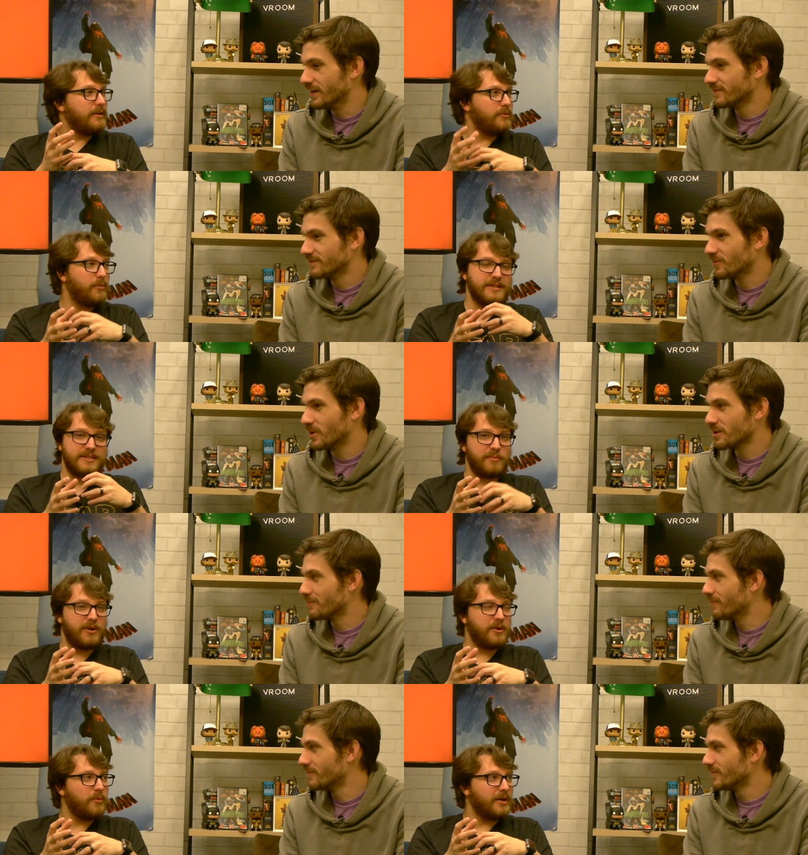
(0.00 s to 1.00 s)
Speaker 1: yeah. why is why the
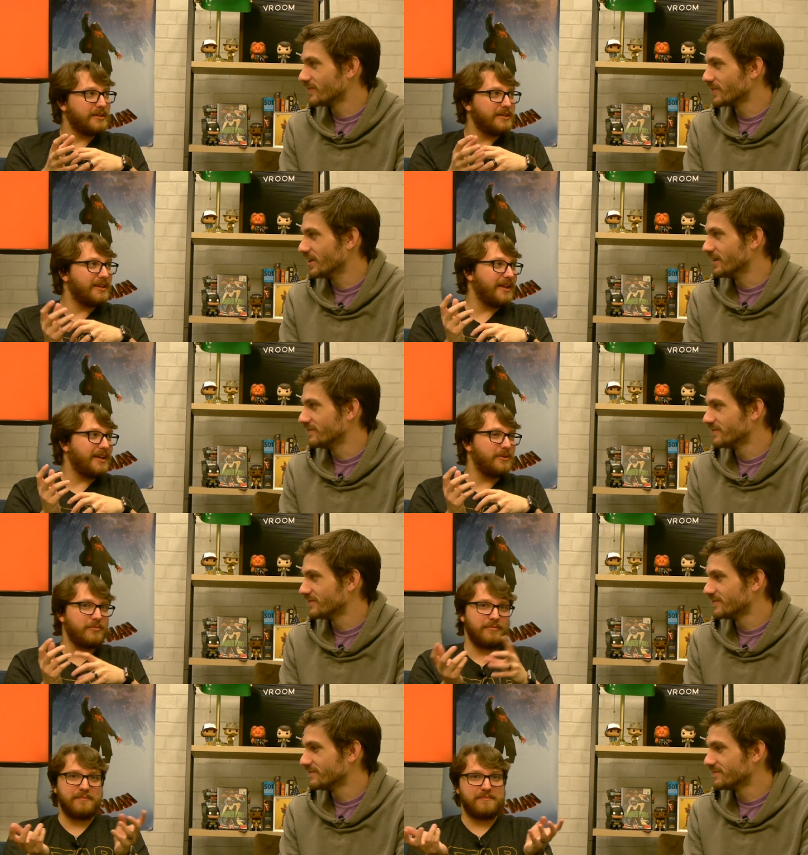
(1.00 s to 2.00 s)
Empire want it, yeah.
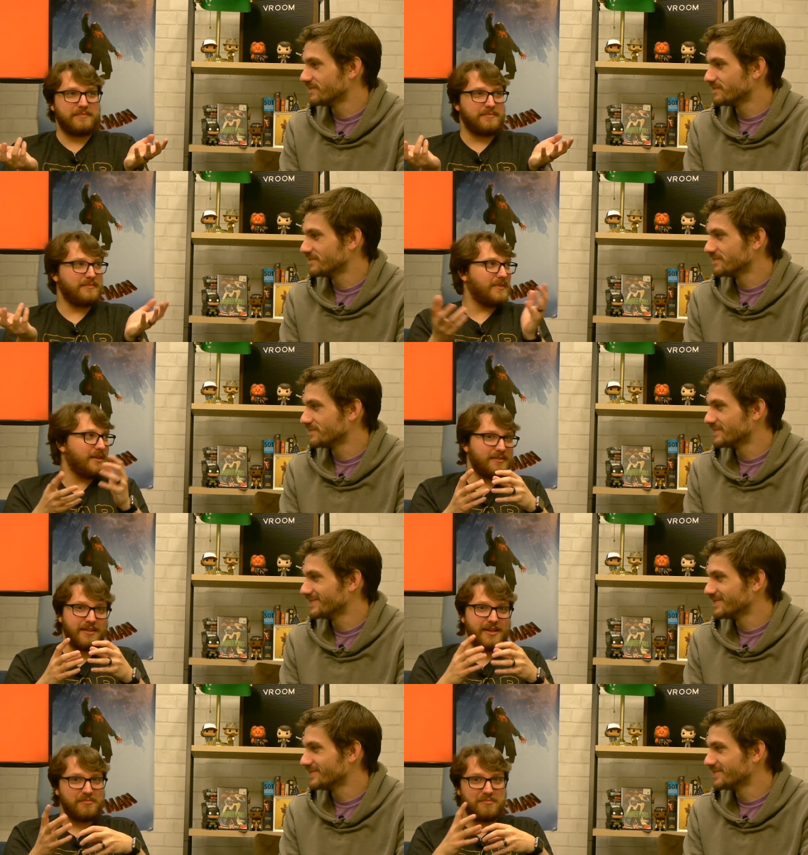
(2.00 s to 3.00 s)
and
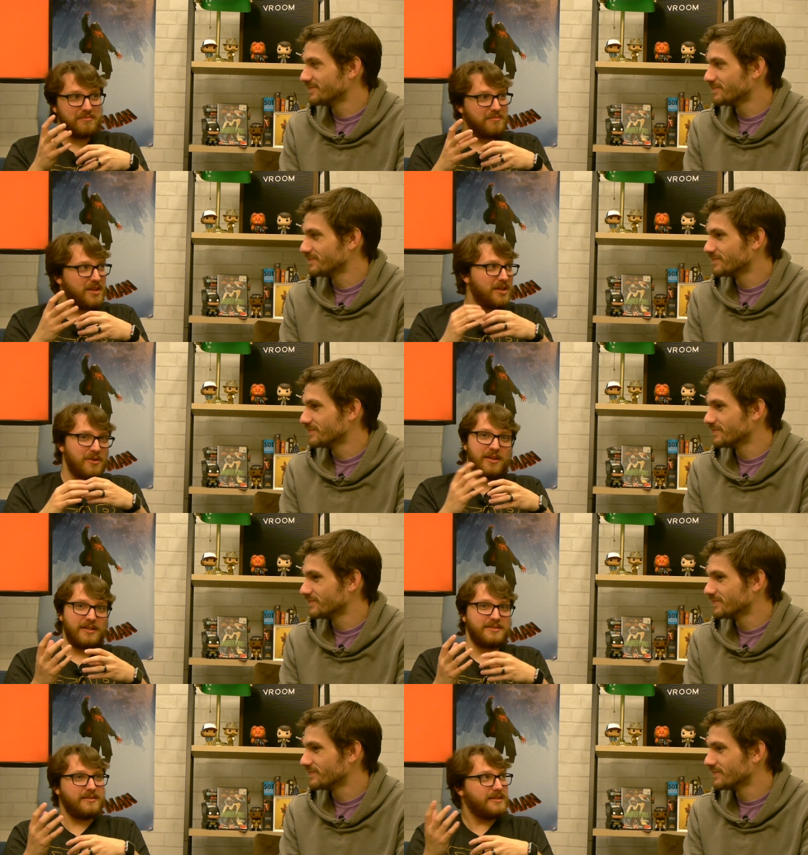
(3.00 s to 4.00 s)
like,
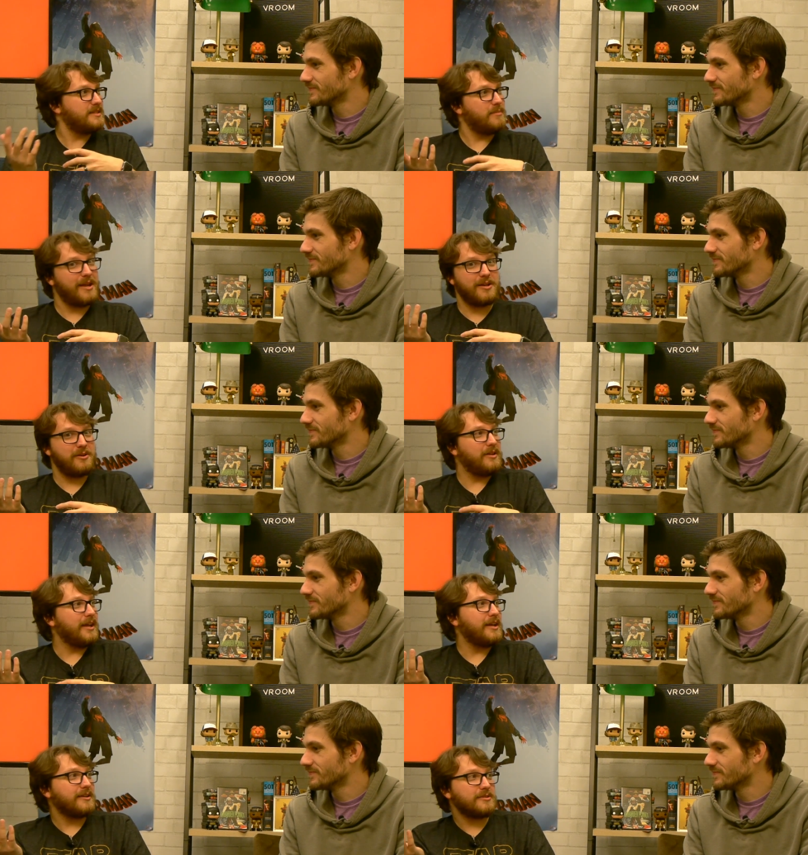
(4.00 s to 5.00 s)
is is the Mando
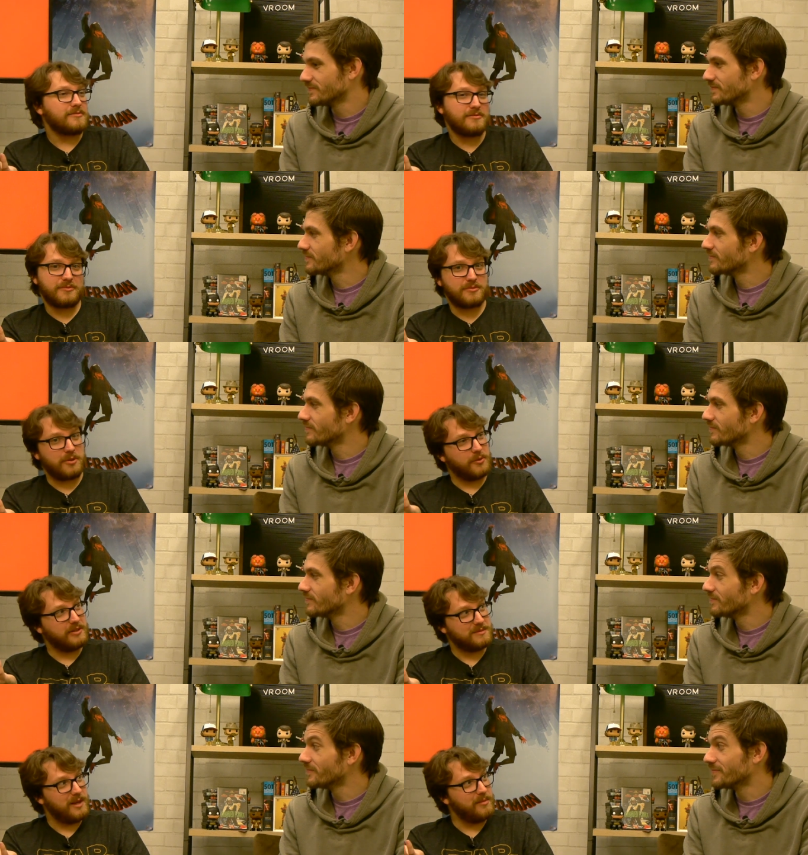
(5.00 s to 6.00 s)
like gonna
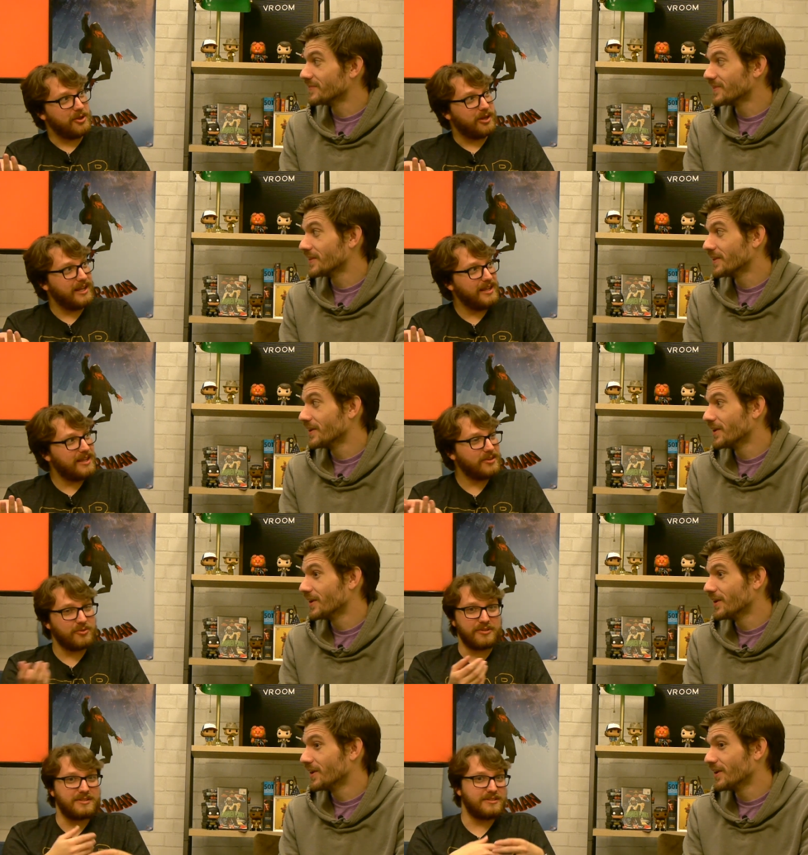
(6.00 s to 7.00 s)
turn this baby Yoda in,
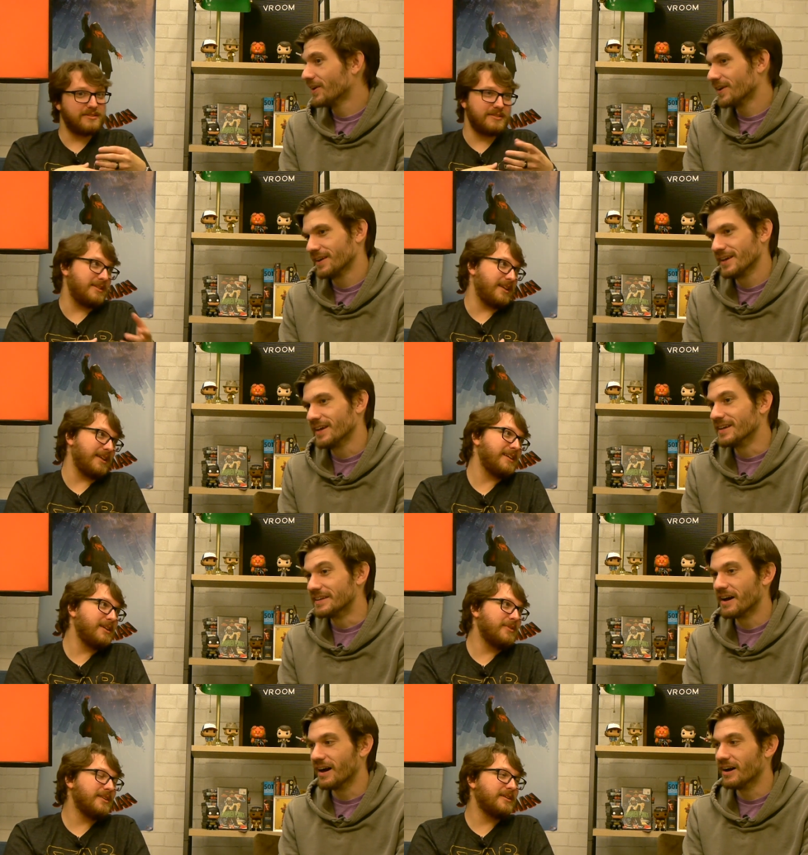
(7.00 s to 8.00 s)
or is is he connecting yeah. with